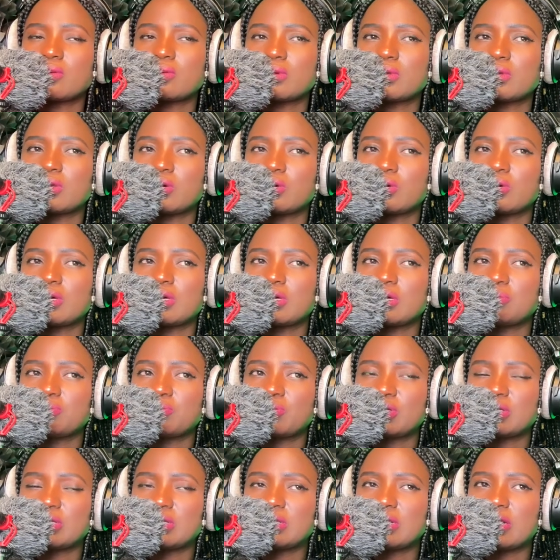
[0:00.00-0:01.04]
You know, he
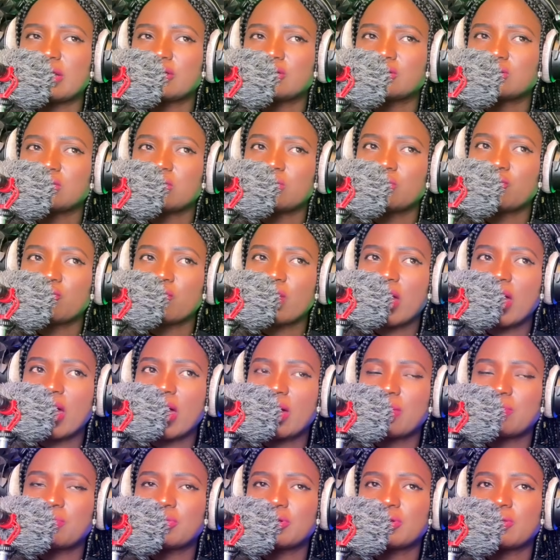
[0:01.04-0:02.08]
put in like some
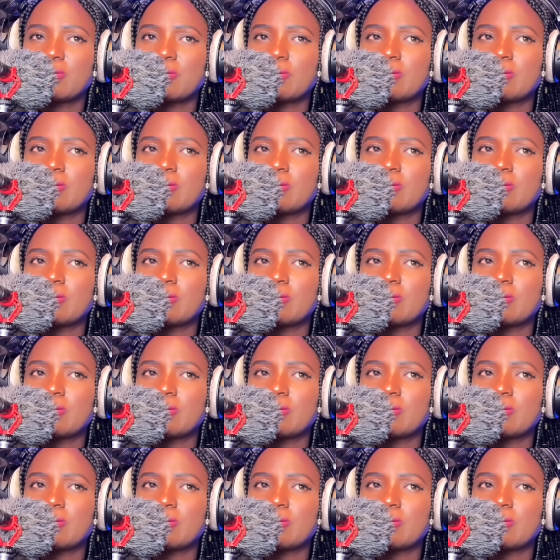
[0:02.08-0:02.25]
rap,